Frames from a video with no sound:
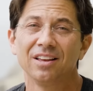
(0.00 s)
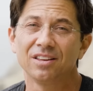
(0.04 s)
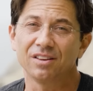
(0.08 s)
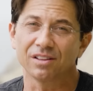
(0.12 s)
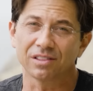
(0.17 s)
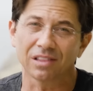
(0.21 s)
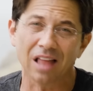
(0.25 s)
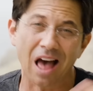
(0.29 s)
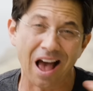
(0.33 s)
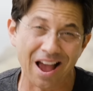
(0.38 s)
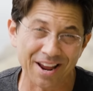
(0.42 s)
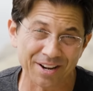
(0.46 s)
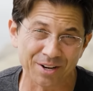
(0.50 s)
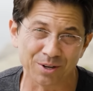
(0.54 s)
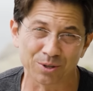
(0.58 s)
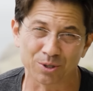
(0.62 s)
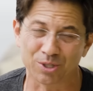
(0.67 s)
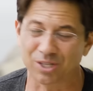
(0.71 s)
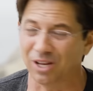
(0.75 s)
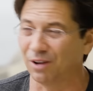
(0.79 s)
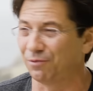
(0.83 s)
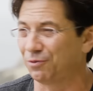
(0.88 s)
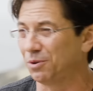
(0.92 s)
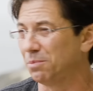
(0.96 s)
Mm. You lie to
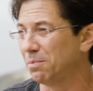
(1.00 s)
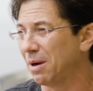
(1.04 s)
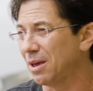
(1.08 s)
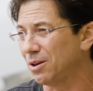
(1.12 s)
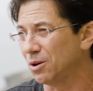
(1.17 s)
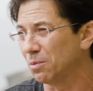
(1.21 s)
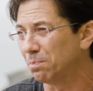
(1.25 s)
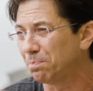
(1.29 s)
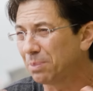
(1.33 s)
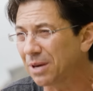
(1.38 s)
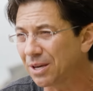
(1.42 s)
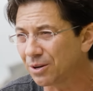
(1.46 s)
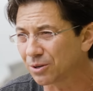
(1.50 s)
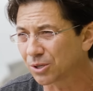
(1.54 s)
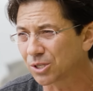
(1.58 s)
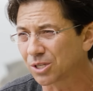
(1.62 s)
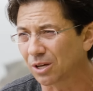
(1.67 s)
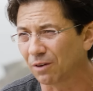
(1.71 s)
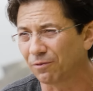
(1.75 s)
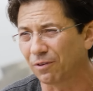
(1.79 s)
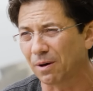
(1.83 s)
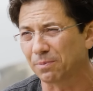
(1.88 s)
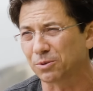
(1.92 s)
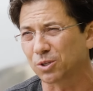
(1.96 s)
yourself. You, may, you beat
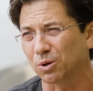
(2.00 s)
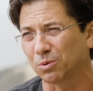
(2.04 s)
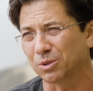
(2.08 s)
yourself up.